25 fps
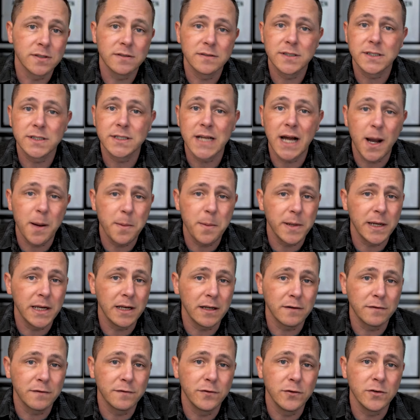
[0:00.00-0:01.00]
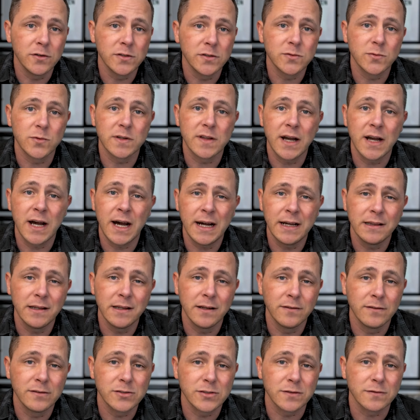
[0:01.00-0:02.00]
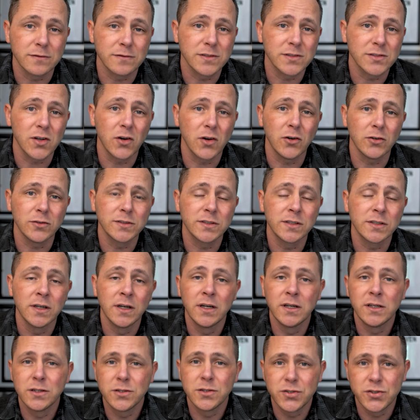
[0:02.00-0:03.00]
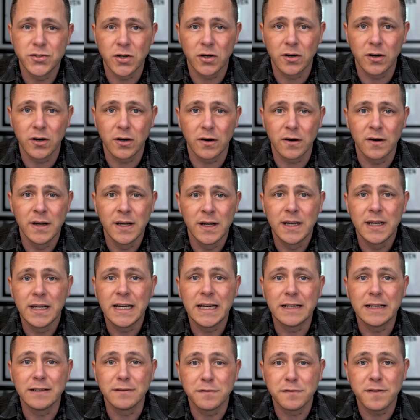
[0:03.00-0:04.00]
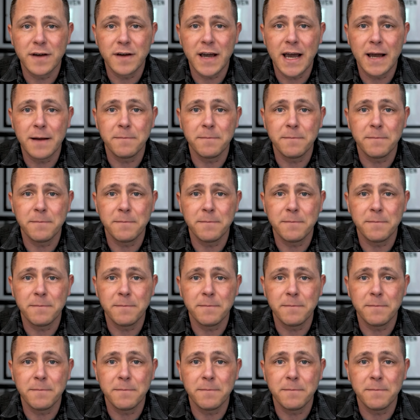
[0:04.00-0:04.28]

Stop eating foods with high levels of salt, sugar, and fat.